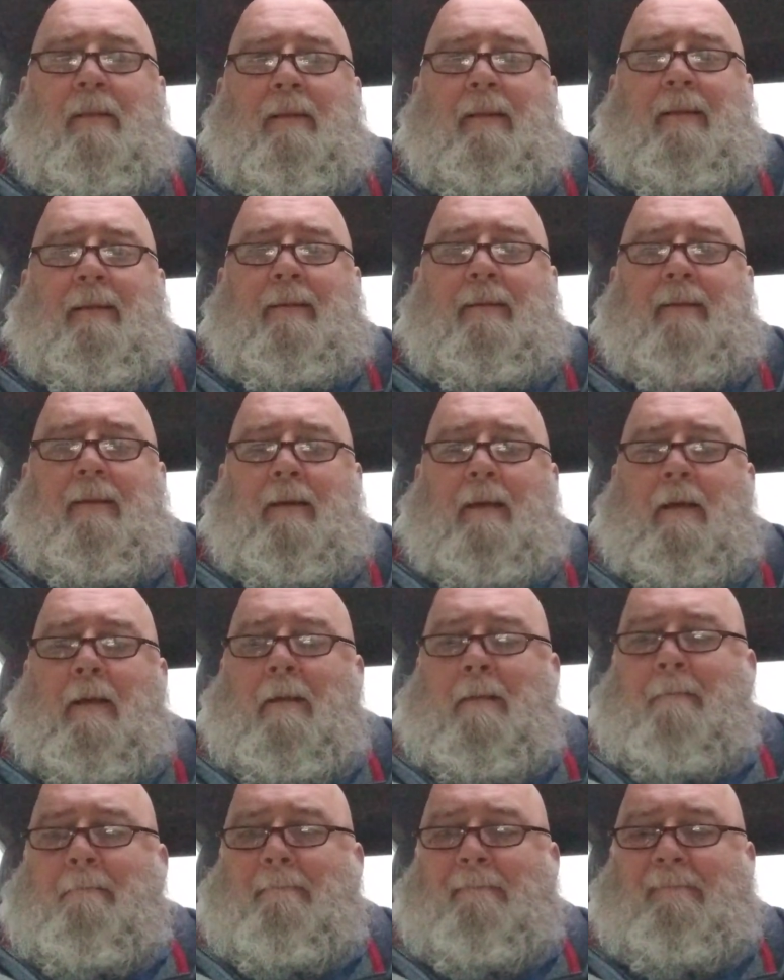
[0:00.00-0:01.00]
and
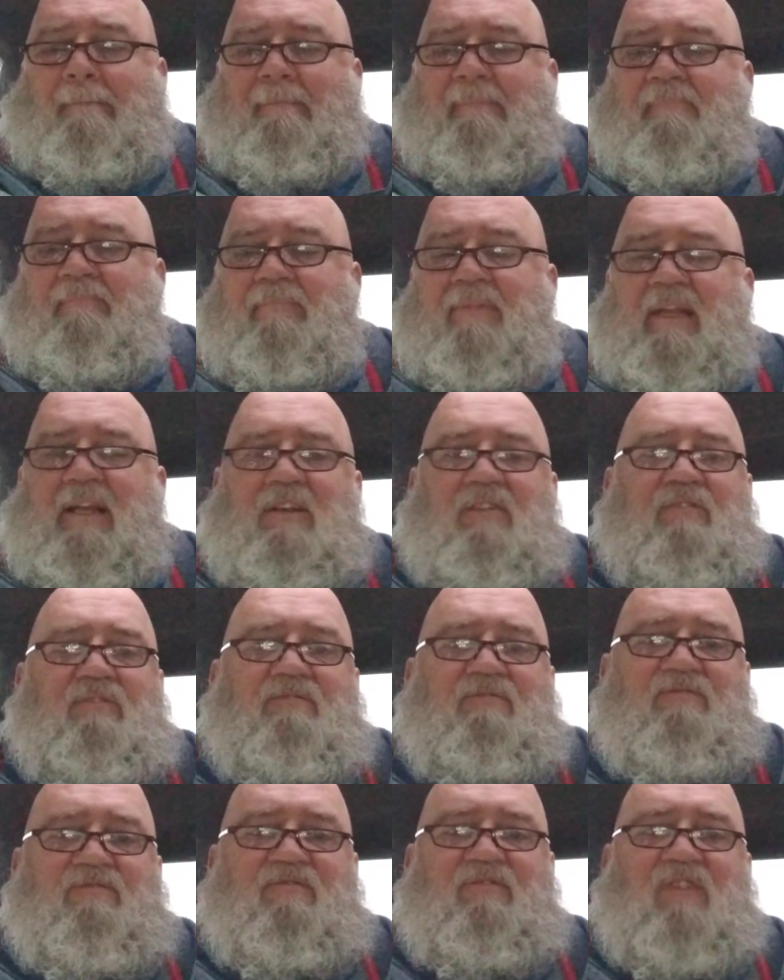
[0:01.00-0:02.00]
uh, it's
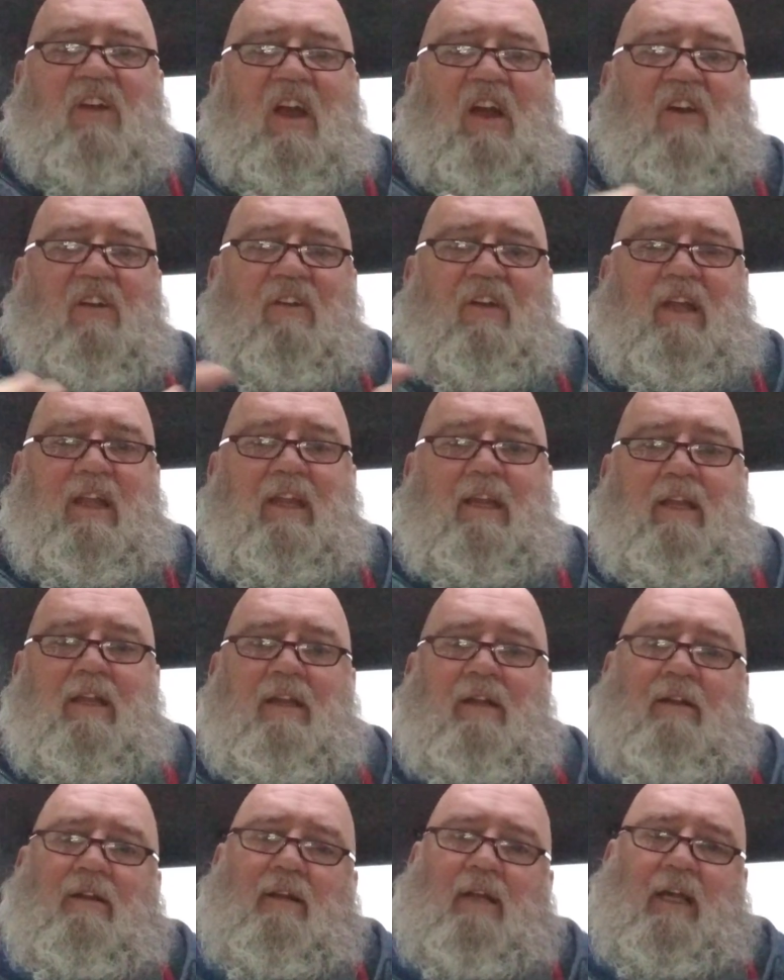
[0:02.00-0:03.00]
very
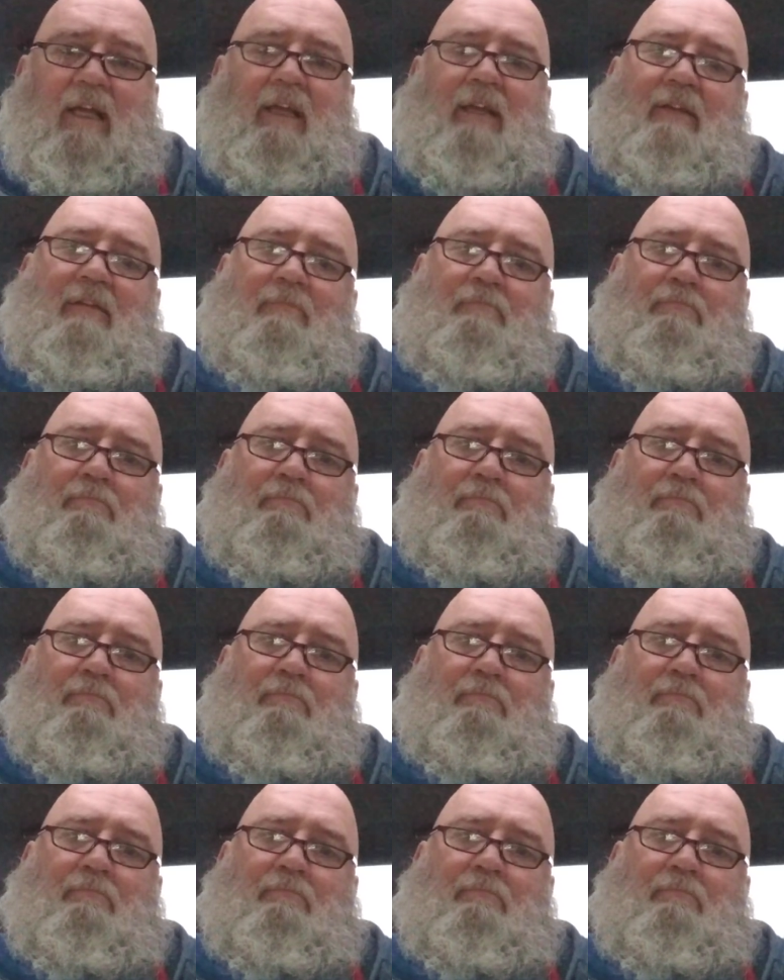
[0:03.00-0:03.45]
like